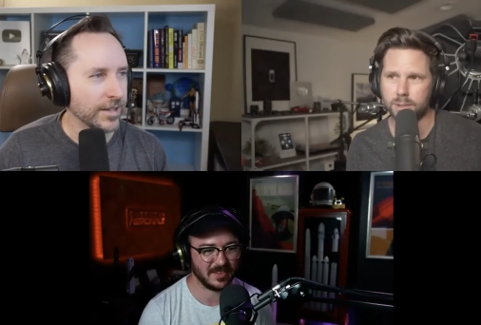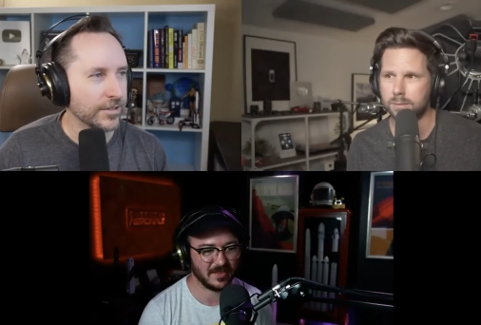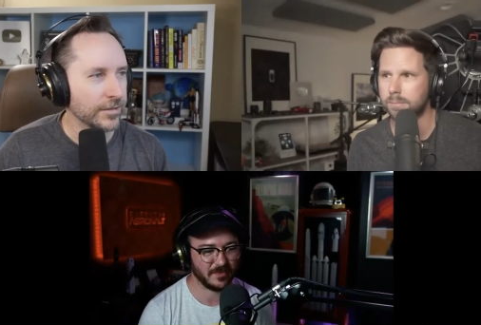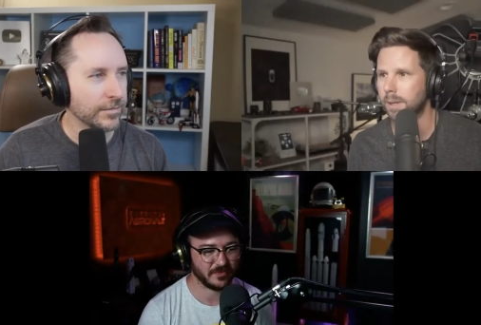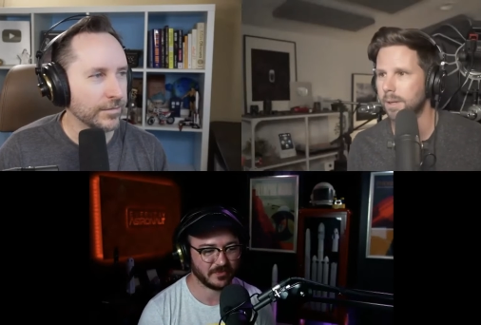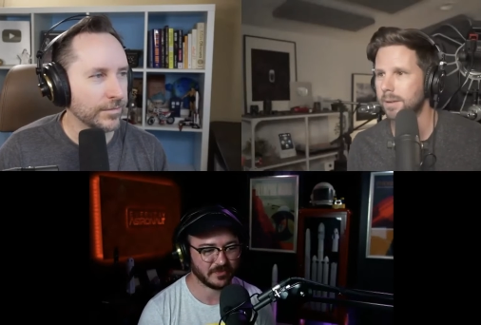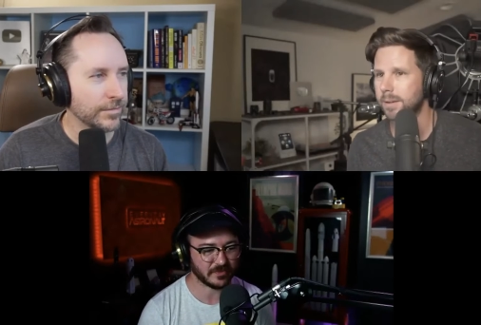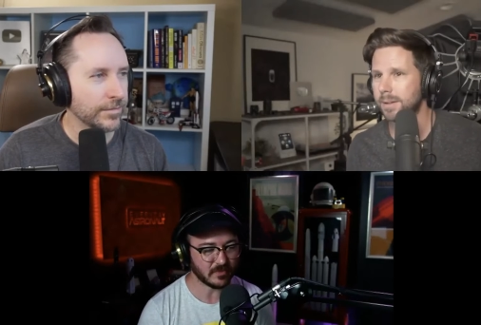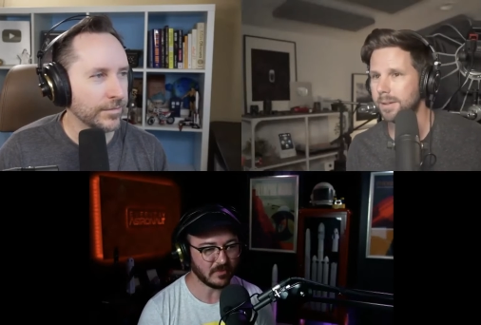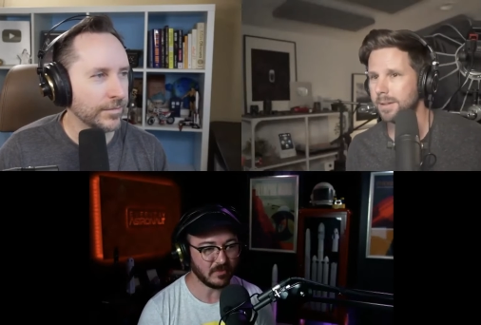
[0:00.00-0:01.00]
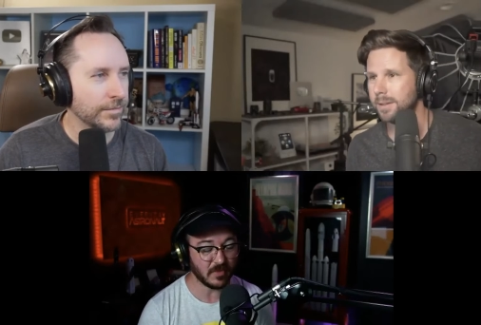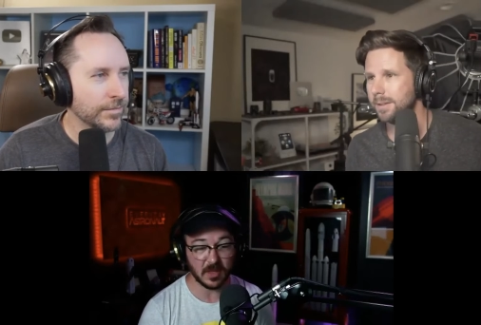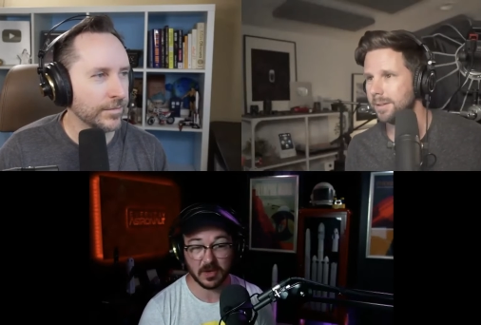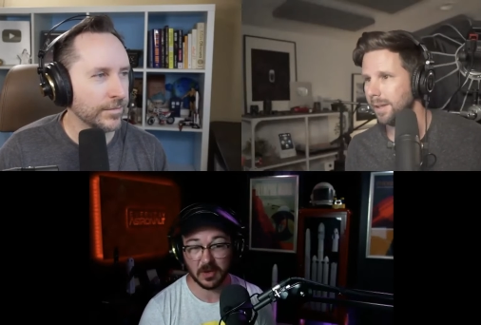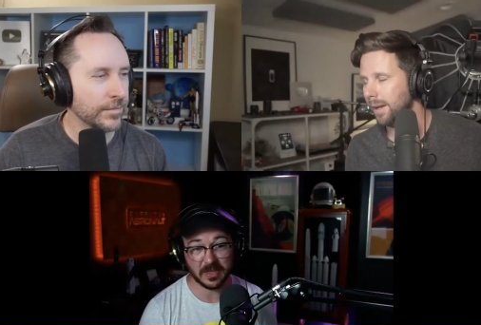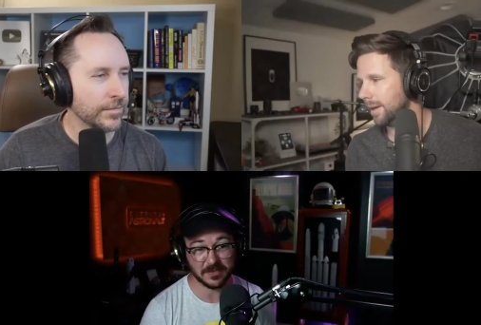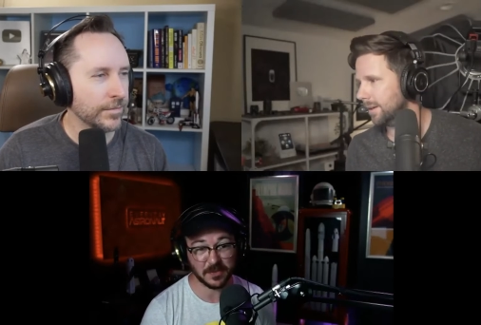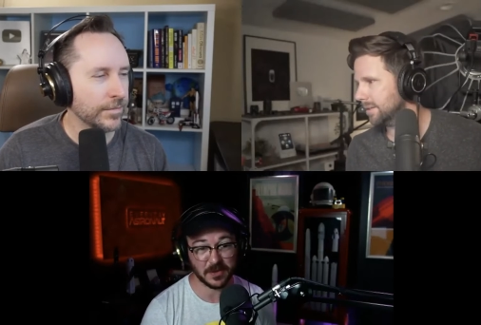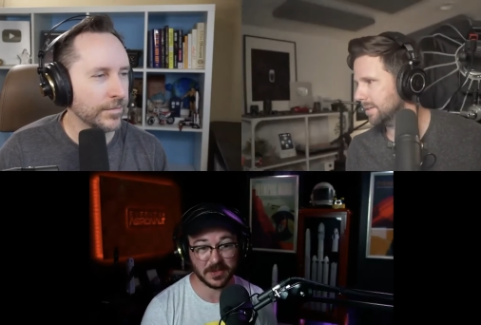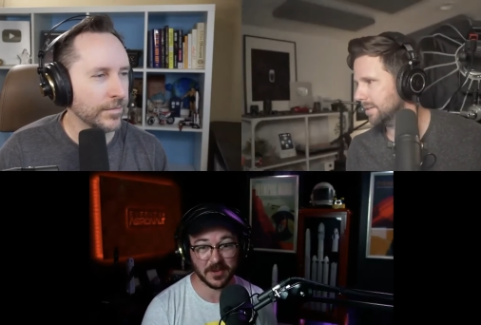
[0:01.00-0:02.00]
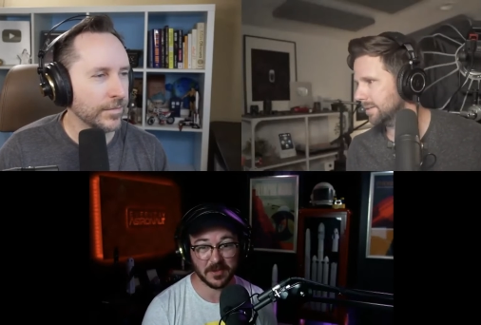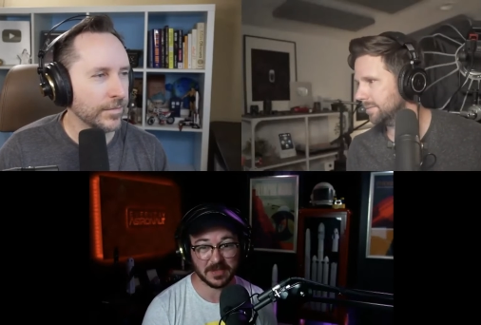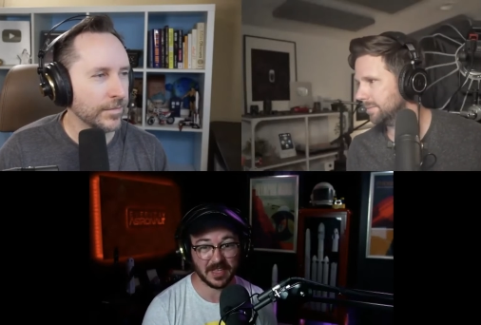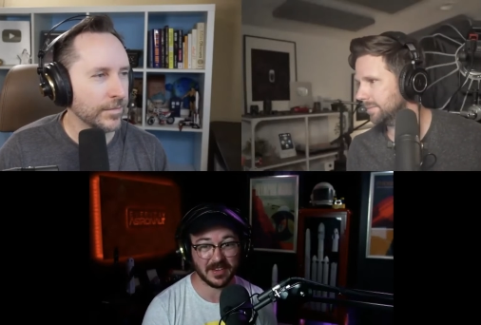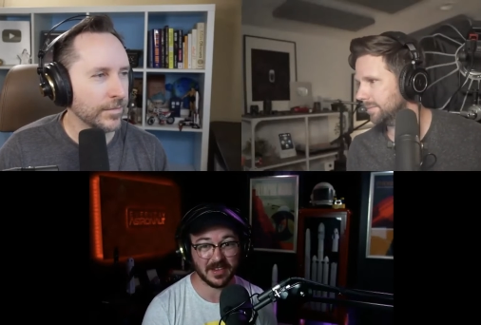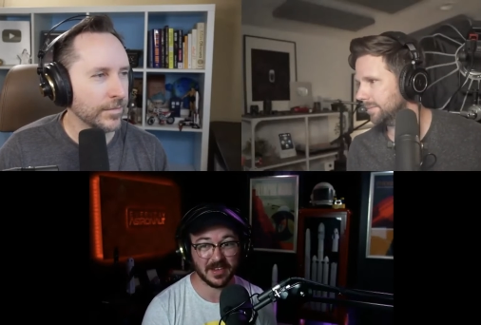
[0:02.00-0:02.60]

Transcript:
Speaker 1: Congrats. But, no, that's yeah. worth interrupting. And